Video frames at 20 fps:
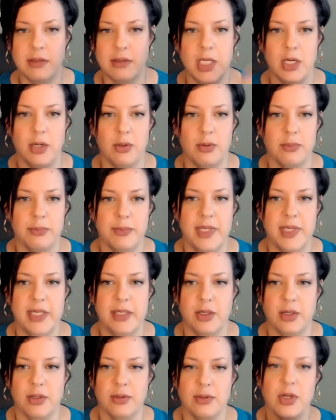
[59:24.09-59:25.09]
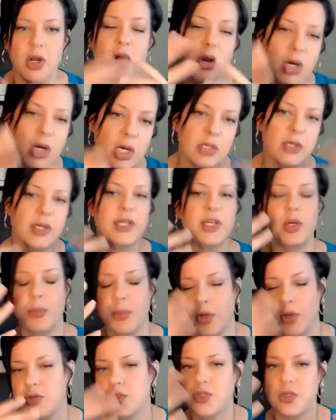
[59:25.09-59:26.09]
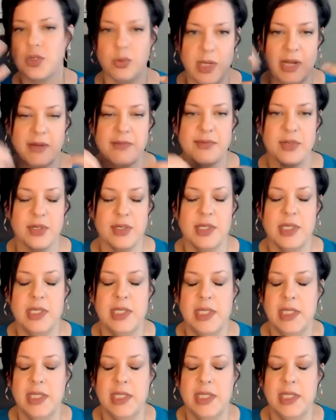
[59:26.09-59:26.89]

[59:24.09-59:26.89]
in your car, in your purse or whatever.